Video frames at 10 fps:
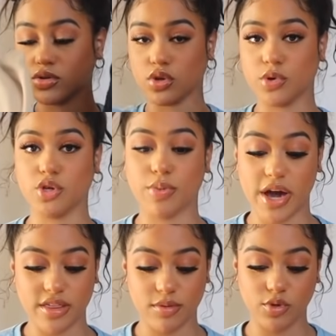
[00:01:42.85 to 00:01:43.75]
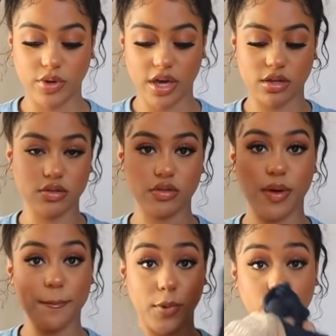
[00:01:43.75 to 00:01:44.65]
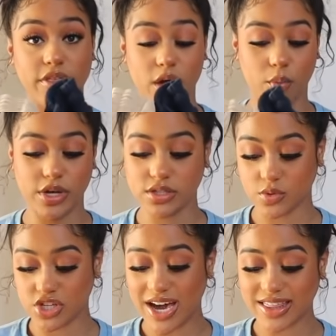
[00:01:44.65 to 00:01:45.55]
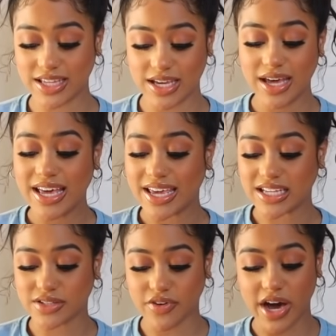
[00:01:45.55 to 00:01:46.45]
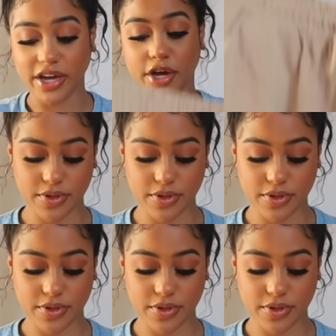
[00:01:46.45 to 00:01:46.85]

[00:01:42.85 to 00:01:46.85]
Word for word: so when you buy them, you get them both at once, which I think is fire.